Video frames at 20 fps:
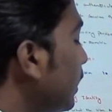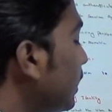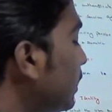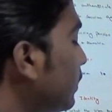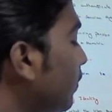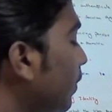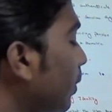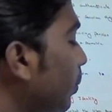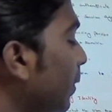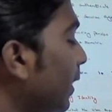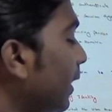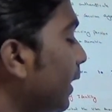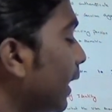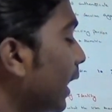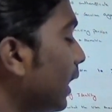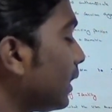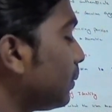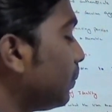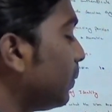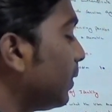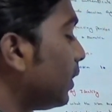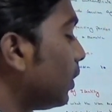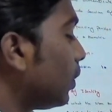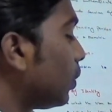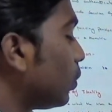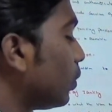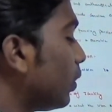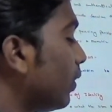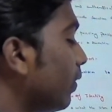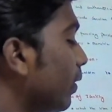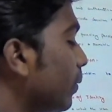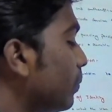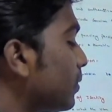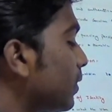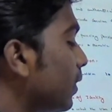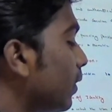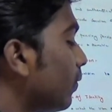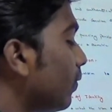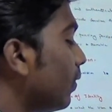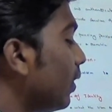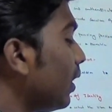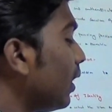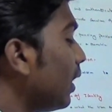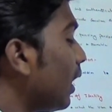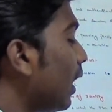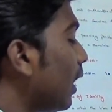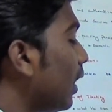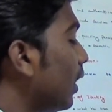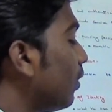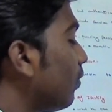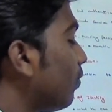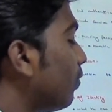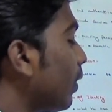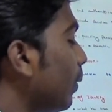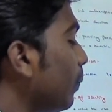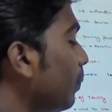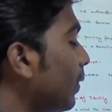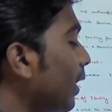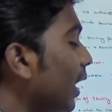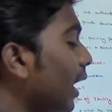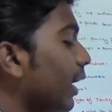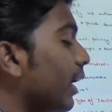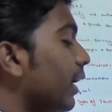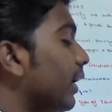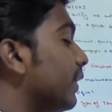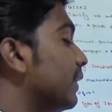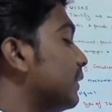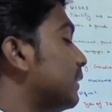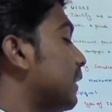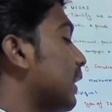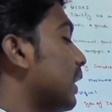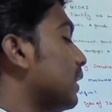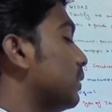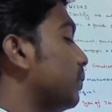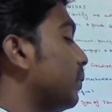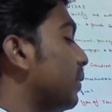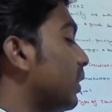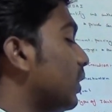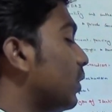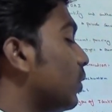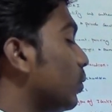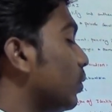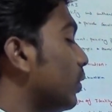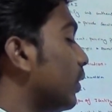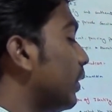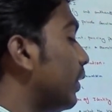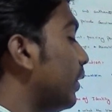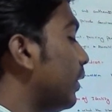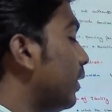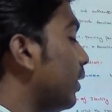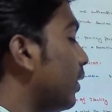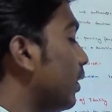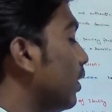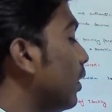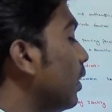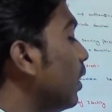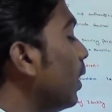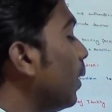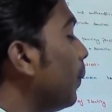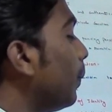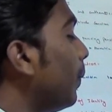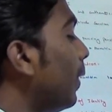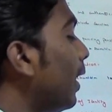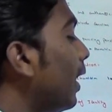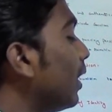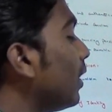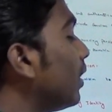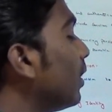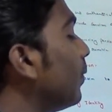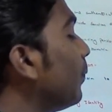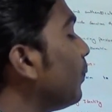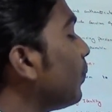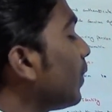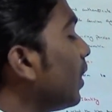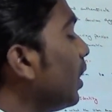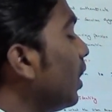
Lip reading: this will be transmitted to the web server, and from there it is transmitted to the bank.